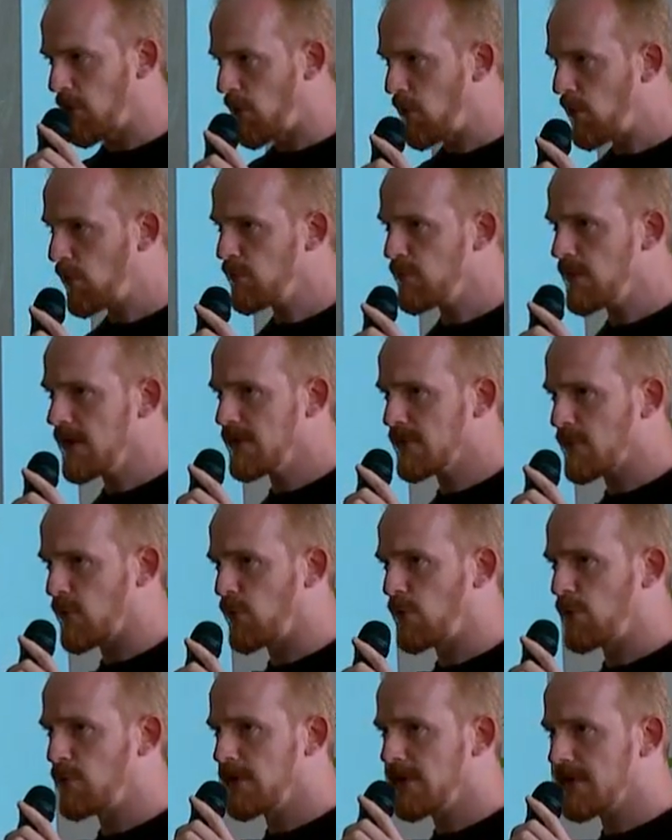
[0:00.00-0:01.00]
always,
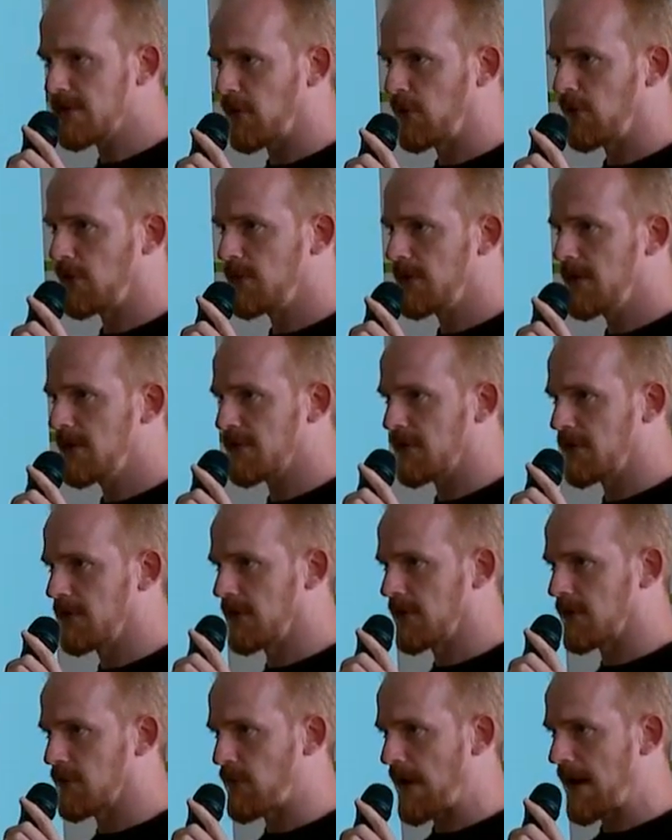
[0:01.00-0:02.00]
always, always on
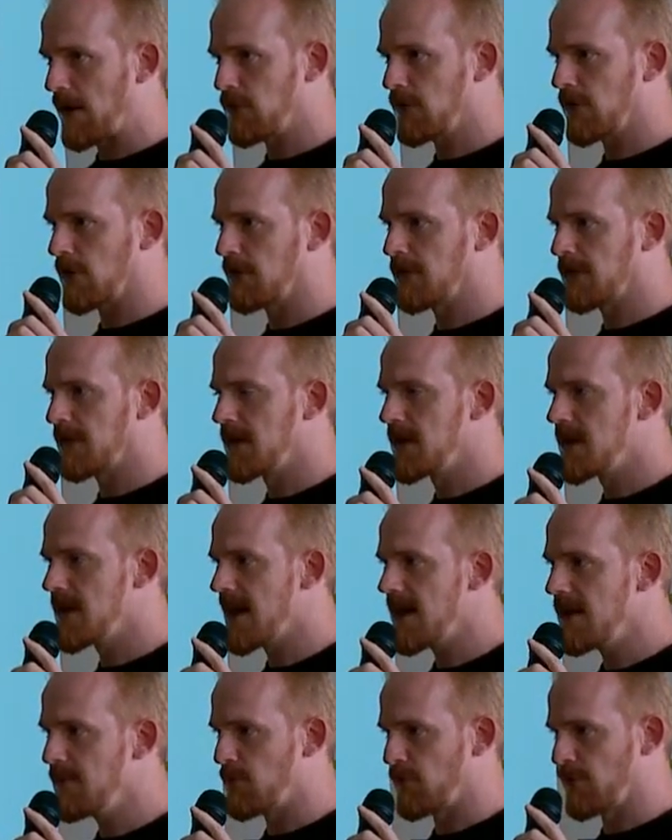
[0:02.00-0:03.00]
the ground of the
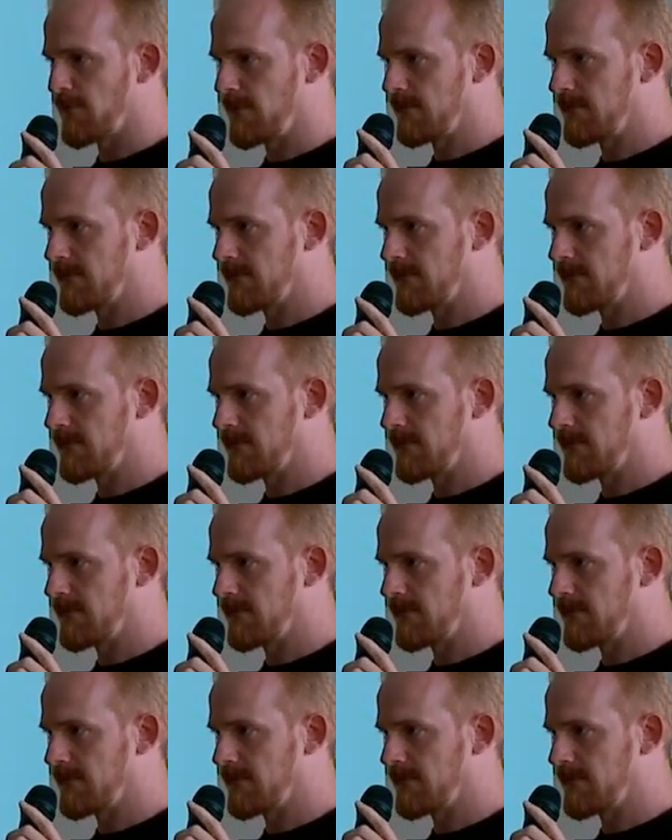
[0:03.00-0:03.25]
neighbor.